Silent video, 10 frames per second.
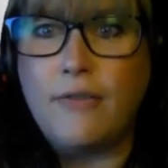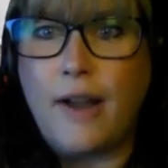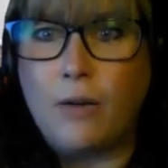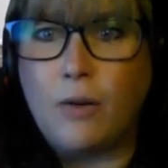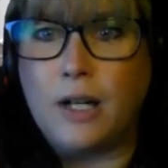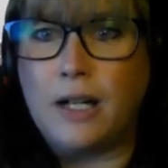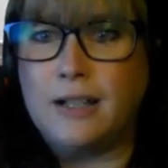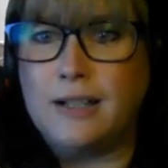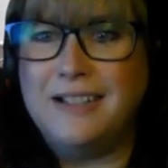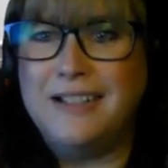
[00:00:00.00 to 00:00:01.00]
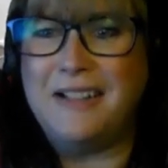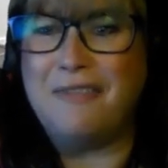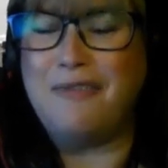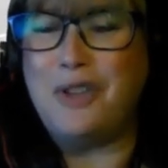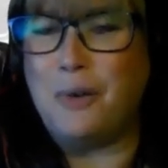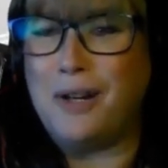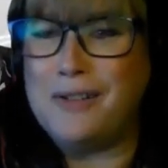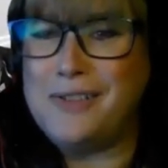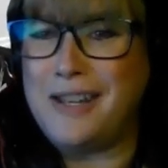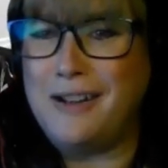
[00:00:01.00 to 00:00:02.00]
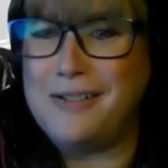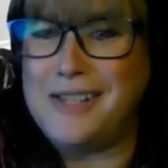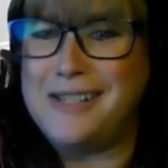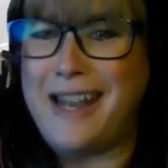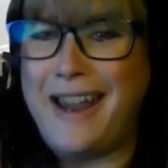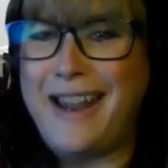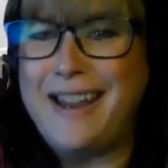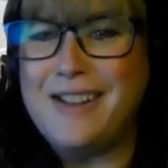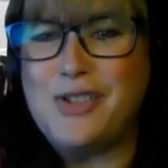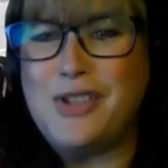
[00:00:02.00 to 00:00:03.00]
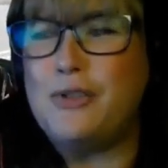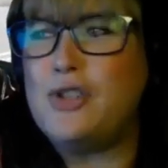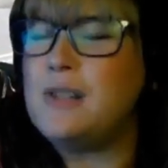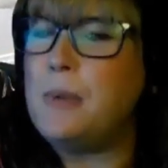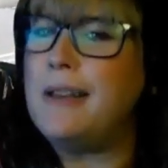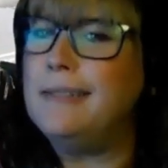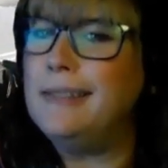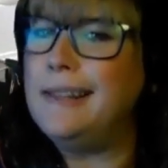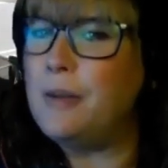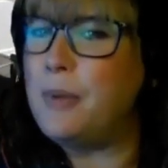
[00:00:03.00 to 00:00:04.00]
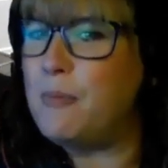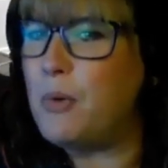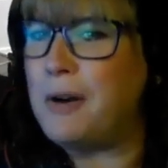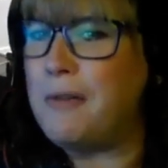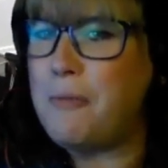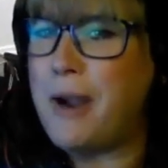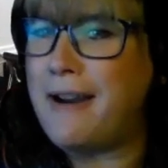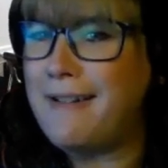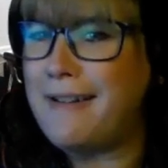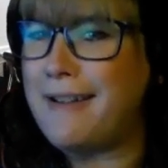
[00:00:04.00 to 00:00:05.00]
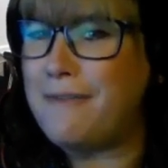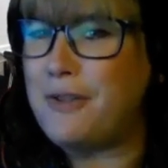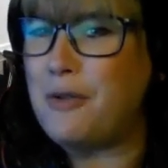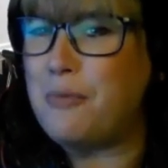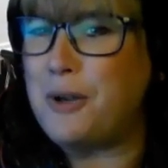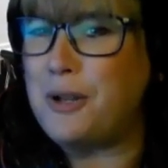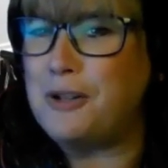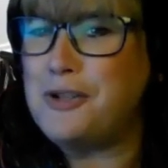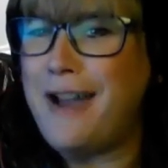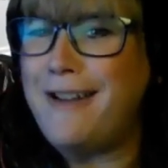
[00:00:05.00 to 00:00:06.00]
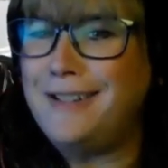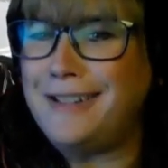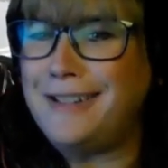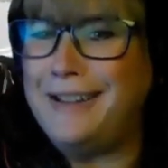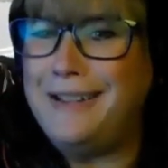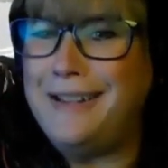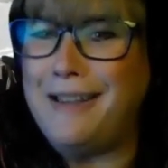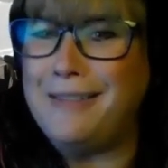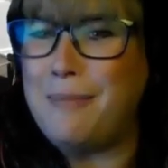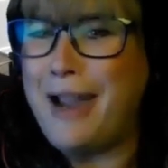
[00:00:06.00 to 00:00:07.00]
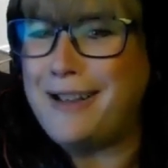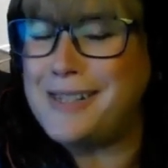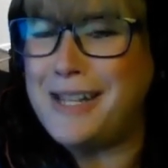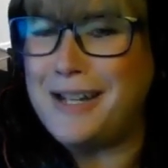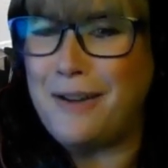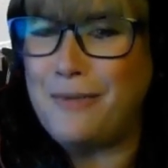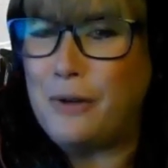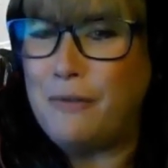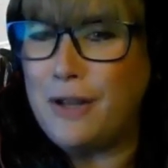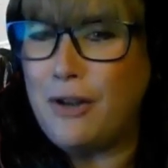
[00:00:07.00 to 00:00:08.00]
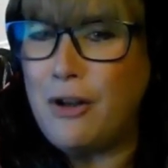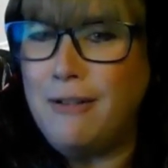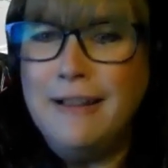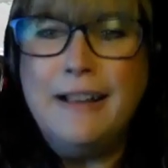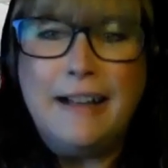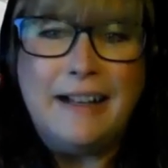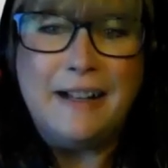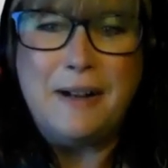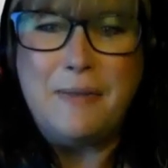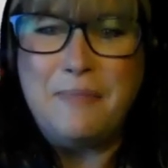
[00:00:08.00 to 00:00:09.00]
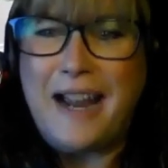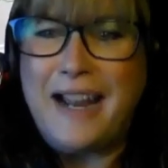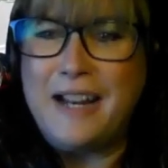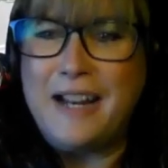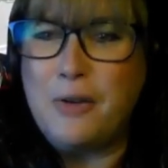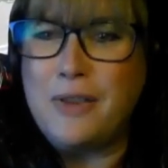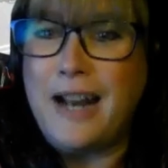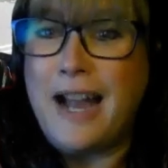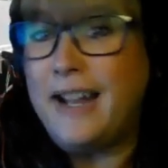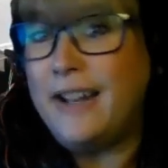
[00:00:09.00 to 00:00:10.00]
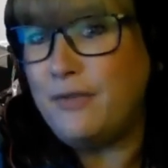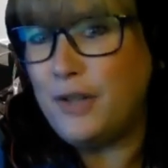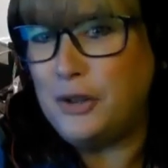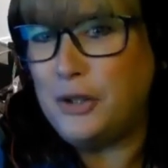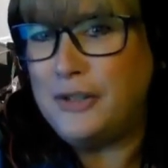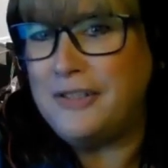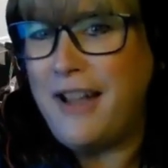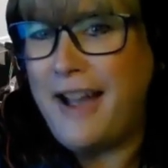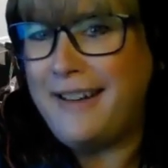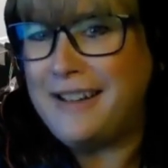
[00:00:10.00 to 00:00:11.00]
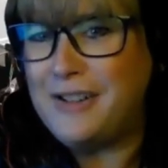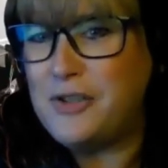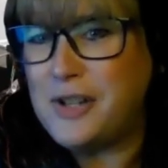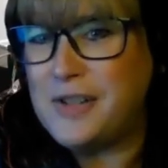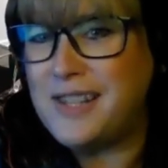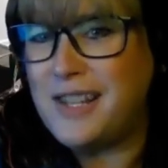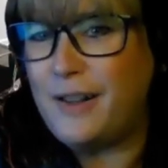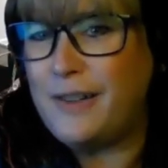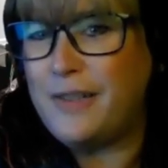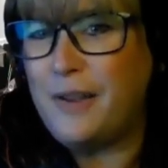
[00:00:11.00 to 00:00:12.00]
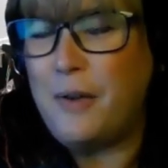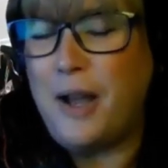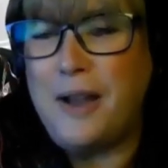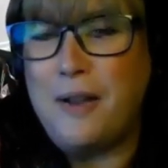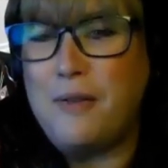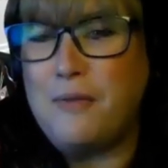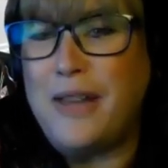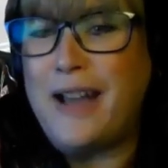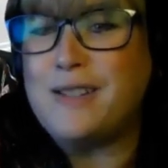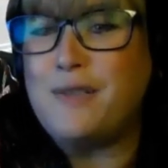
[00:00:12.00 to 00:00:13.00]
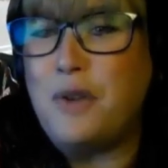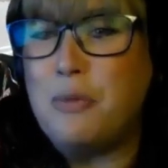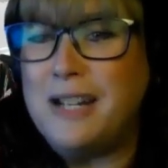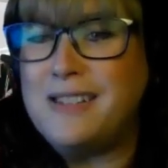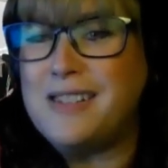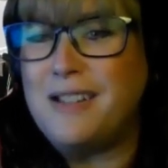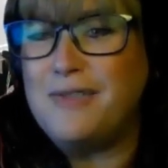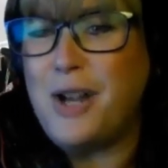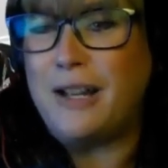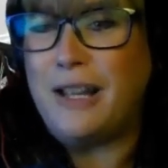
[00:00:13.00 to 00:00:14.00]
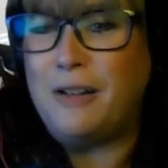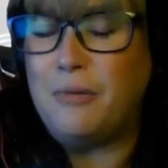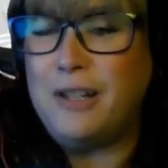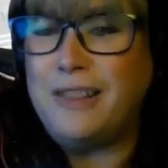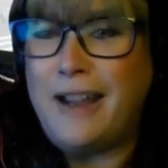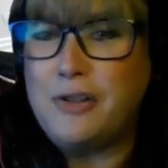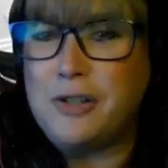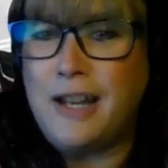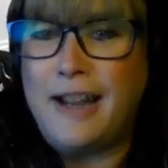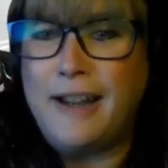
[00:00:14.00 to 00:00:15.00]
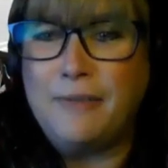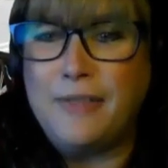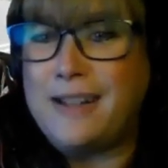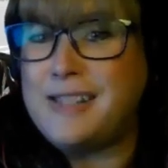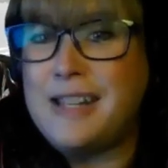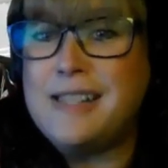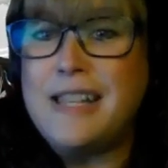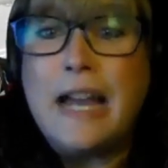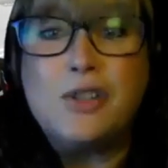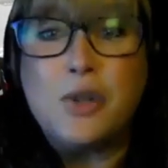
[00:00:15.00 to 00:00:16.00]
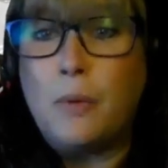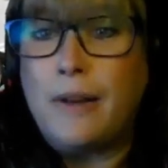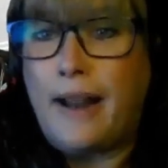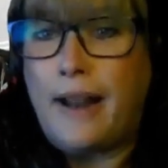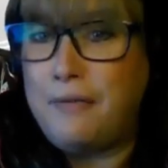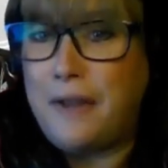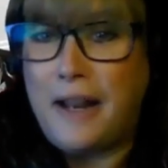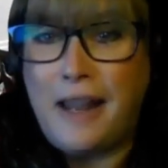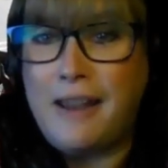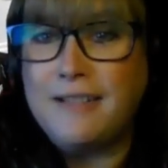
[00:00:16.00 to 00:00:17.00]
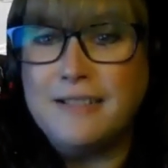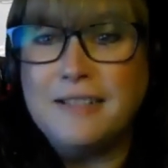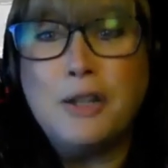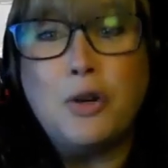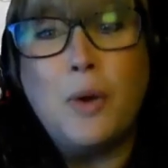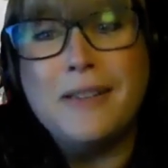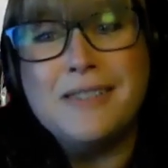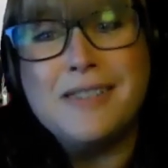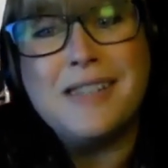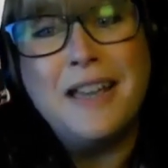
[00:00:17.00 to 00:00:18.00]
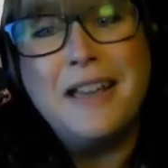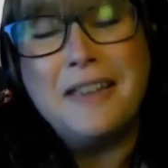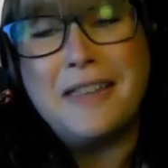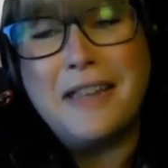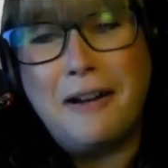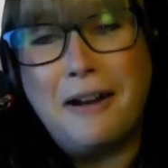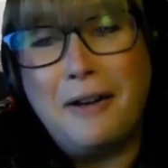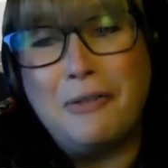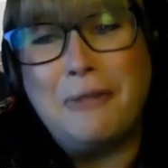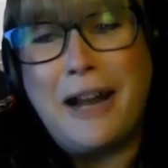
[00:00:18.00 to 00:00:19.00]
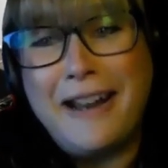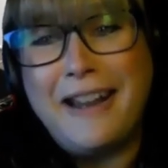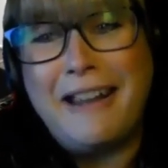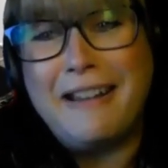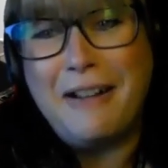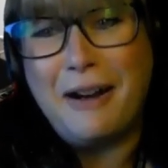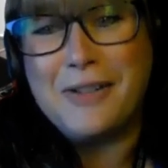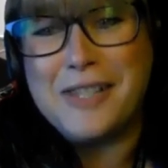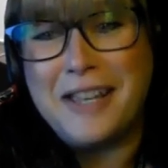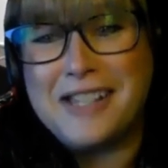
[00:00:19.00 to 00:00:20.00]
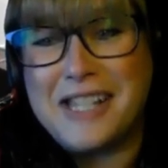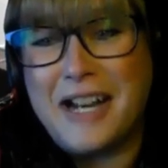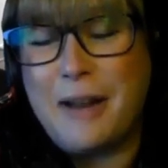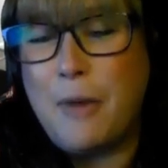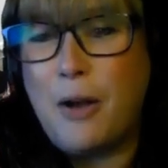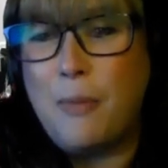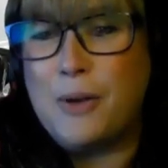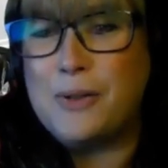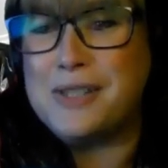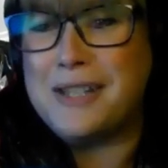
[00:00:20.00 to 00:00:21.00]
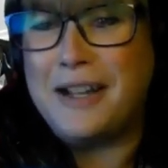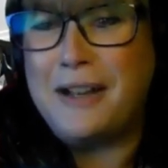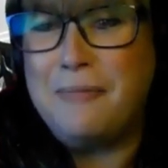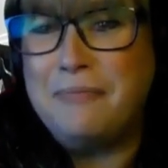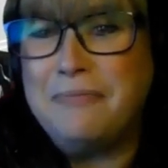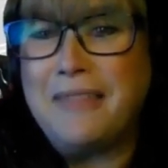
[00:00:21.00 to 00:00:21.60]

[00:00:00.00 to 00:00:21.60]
of our viewers here today to just be a little bit more aware if you put your child in the back seat of your vehicle. Um, I know that I've learned a lot in just these uh, last few minutes of talking with Ashley. I, like Stacy, I don't have any little ones that are riding in car seats, and I'm almost. Um,